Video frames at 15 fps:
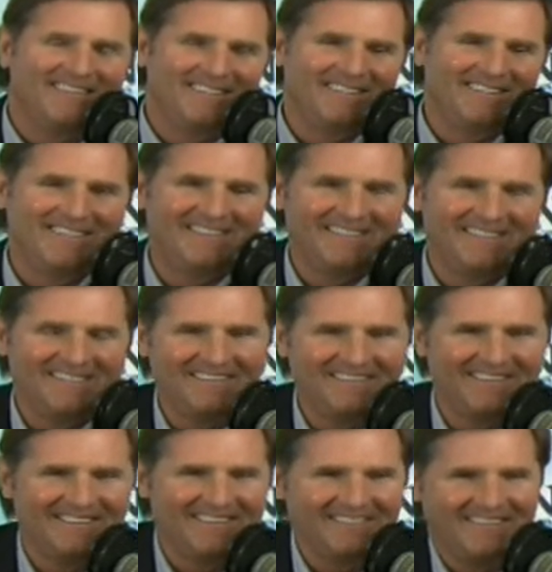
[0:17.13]

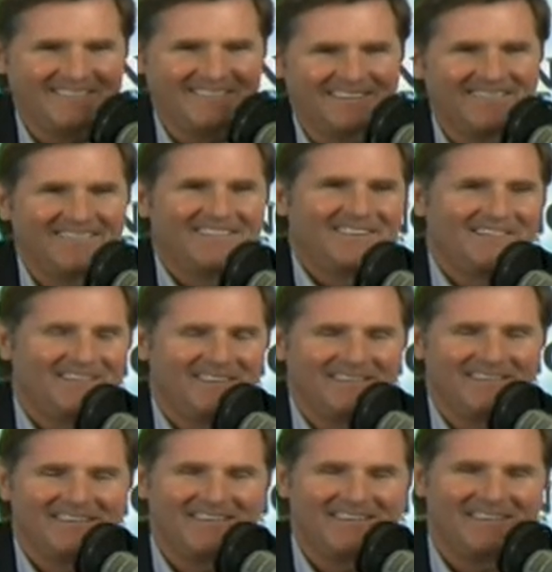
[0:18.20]

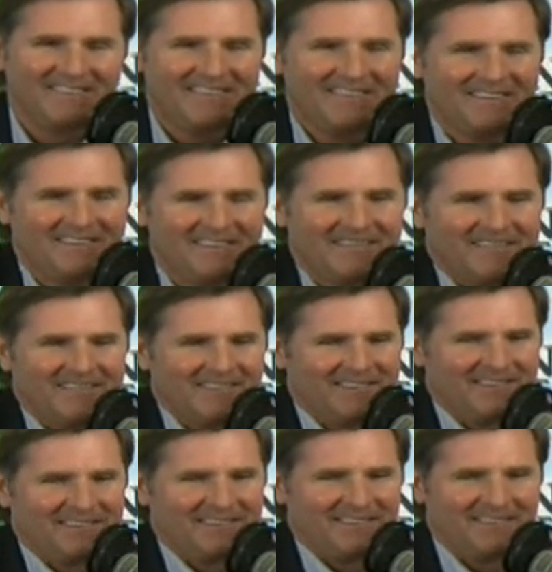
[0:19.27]

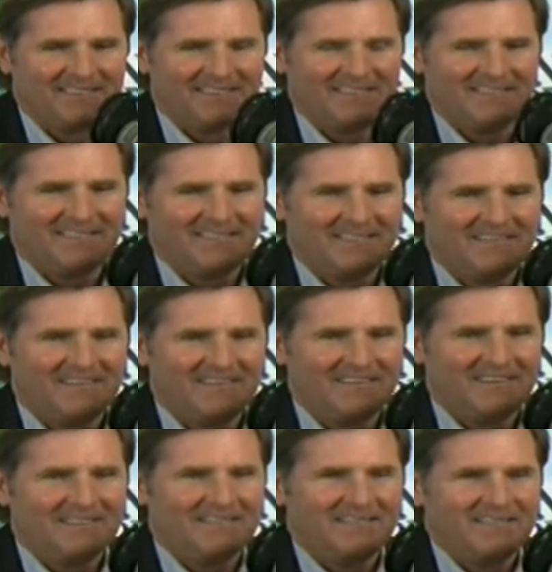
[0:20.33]

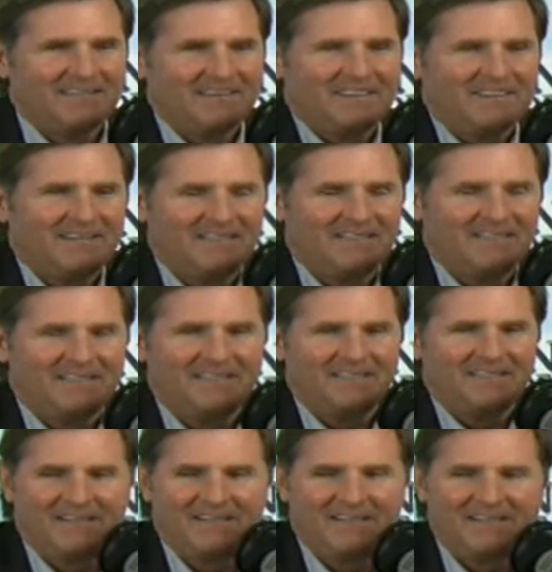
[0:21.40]

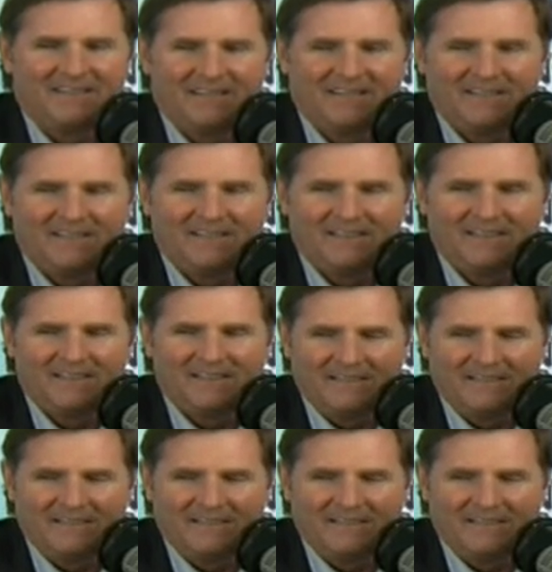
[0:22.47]
No words are spoken by the person on screen.